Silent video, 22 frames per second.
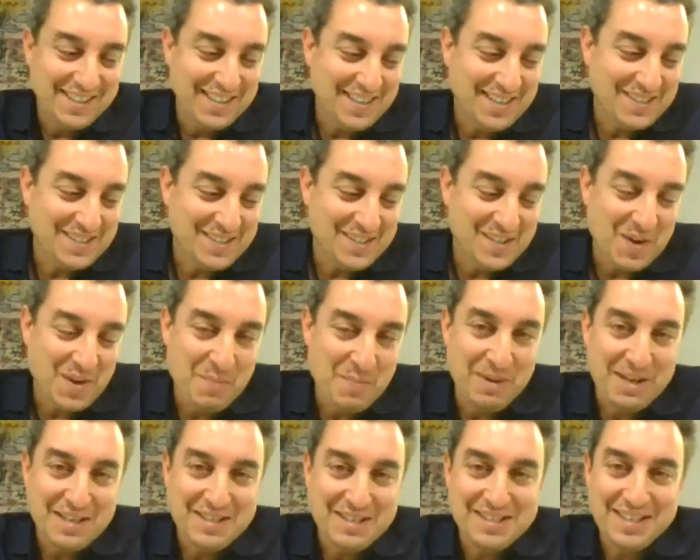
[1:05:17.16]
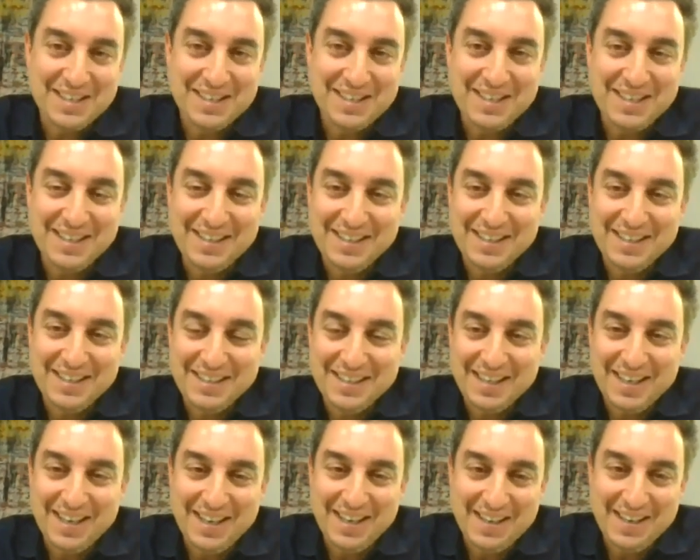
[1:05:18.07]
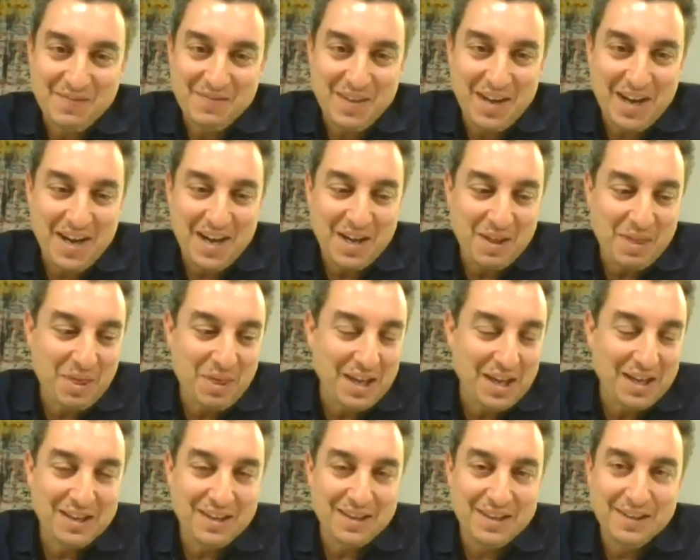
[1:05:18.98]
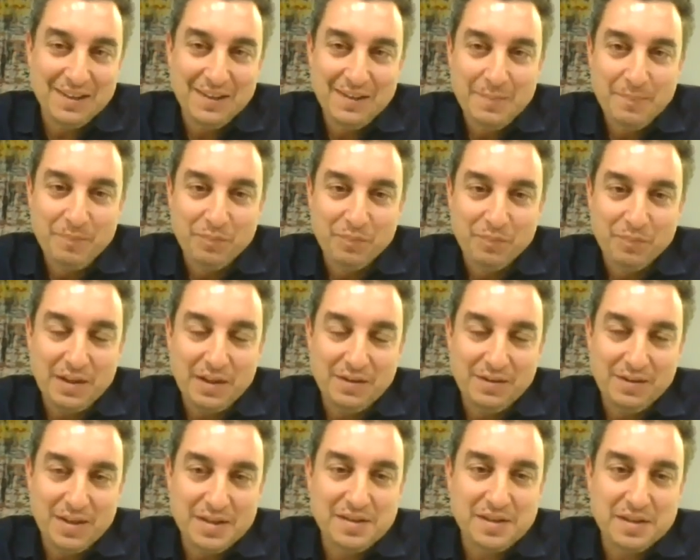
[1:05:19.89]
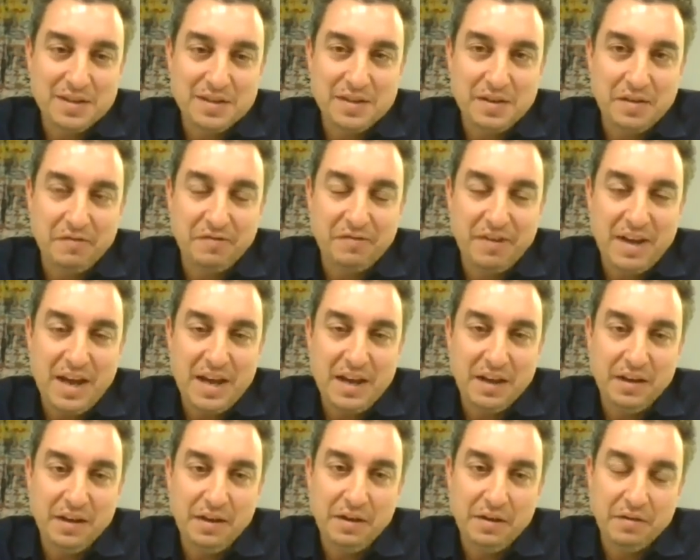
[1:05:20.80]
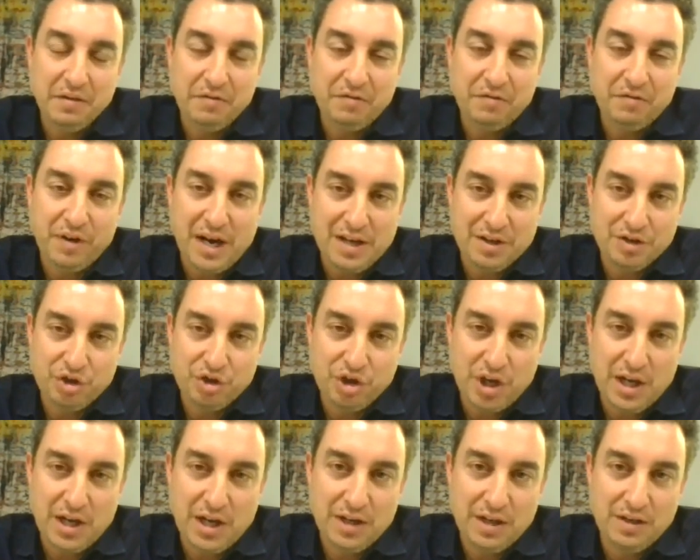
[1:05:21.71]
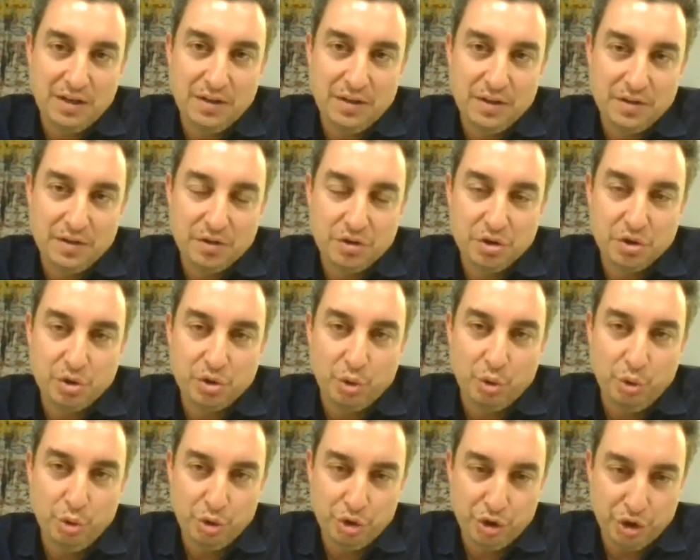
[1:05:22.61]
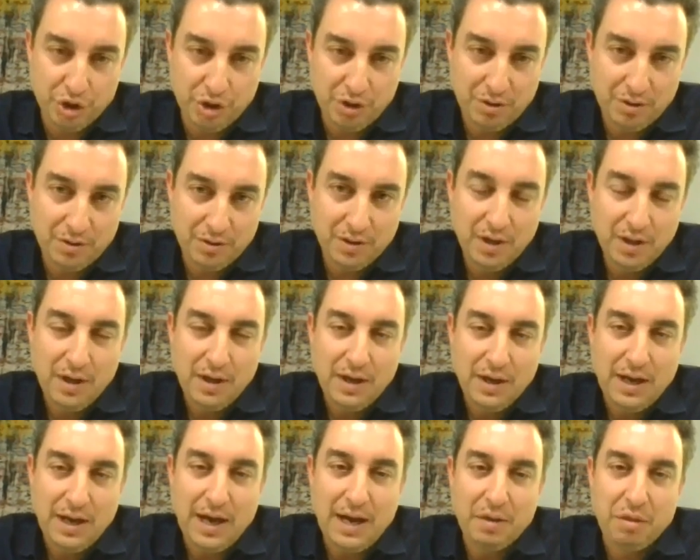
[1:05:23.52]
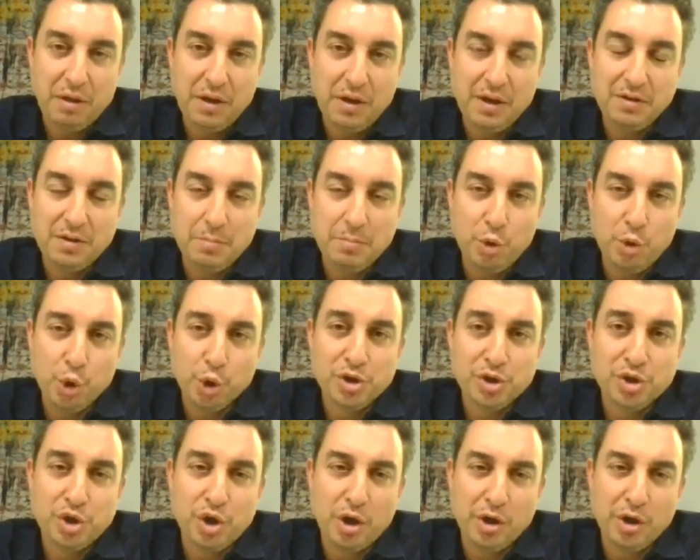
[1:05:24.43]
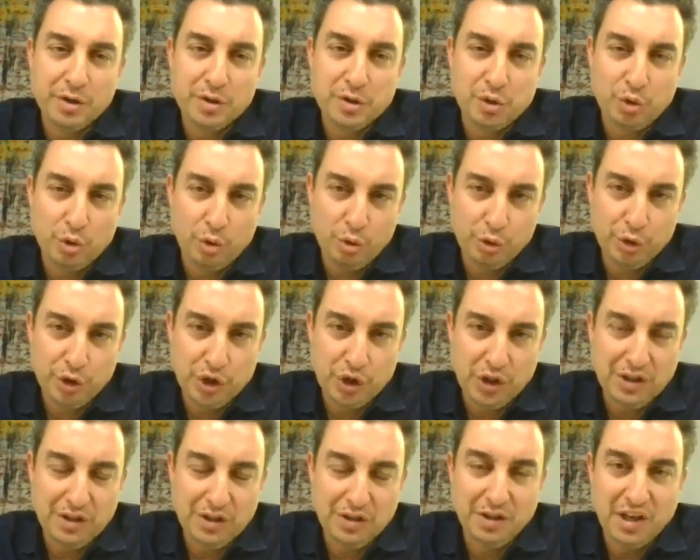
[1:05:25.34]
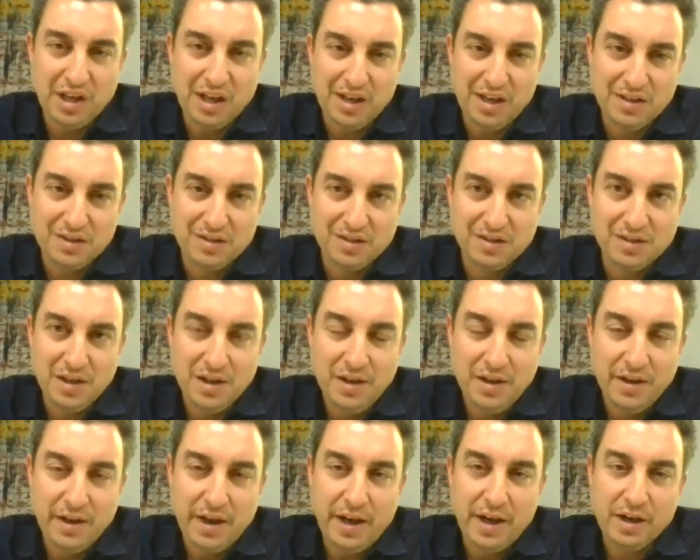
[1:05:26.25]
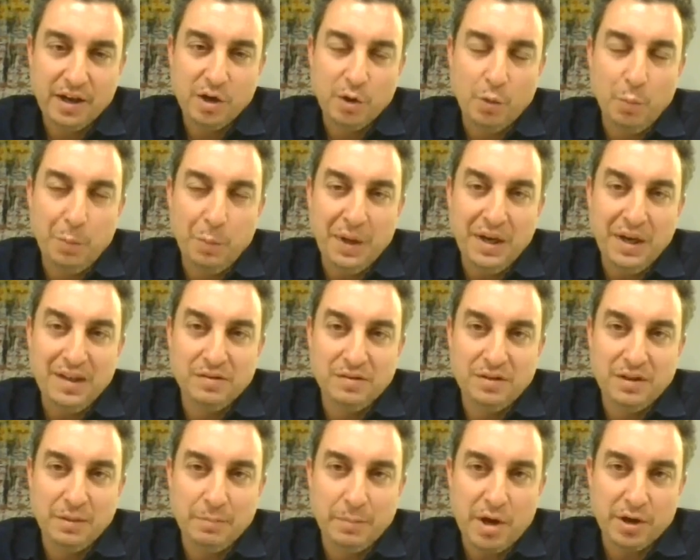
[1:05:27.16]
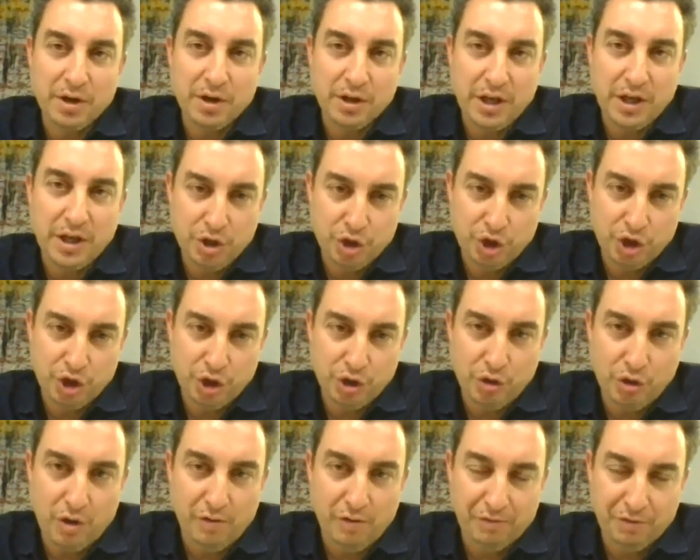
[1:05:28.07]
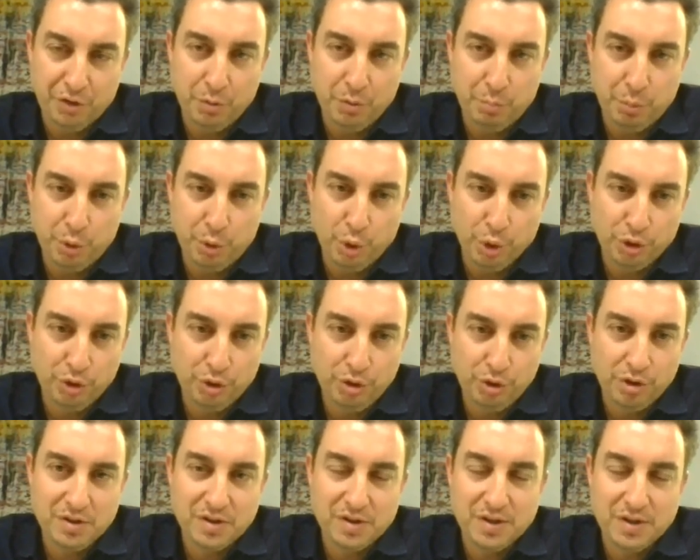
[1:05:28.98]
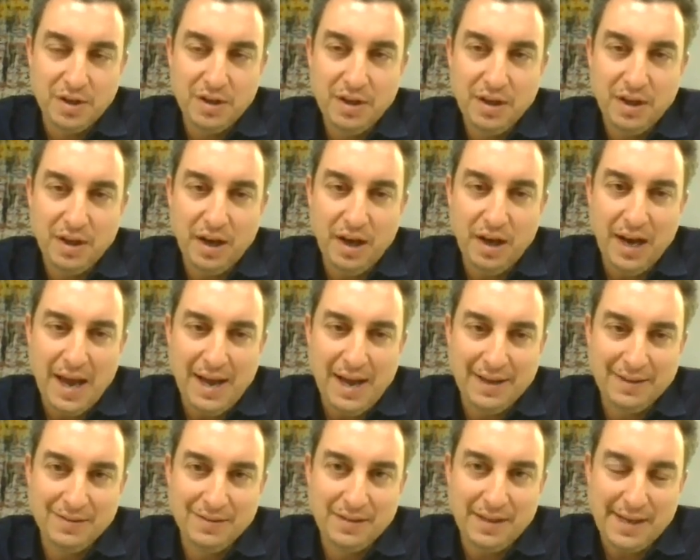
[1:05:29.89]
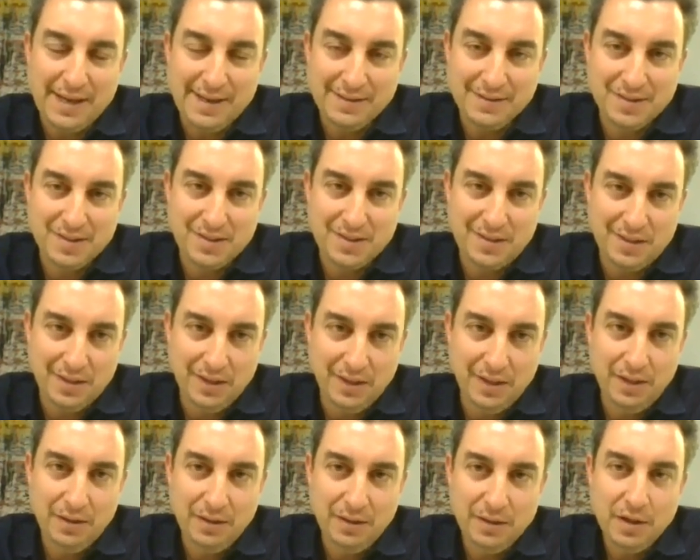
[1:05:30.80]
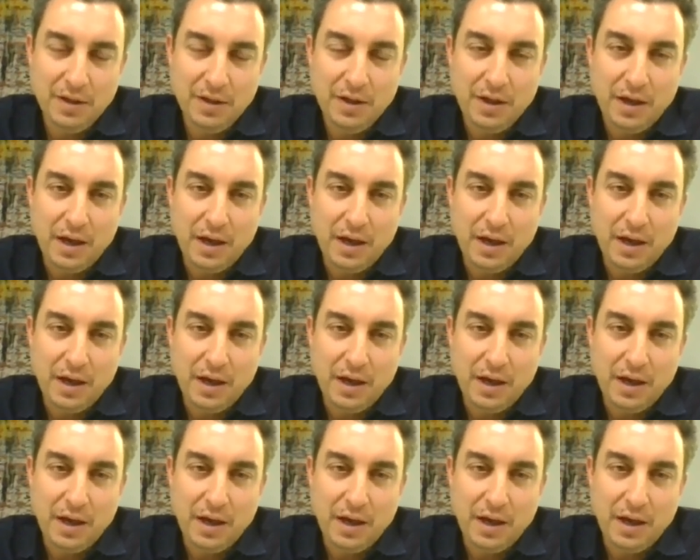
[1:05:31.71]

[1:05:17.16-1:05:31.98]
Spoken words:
Yeah. So basically, I think this is a very fragile solution. I think the more solid solution is a complete demarcation of the borders, land and sea,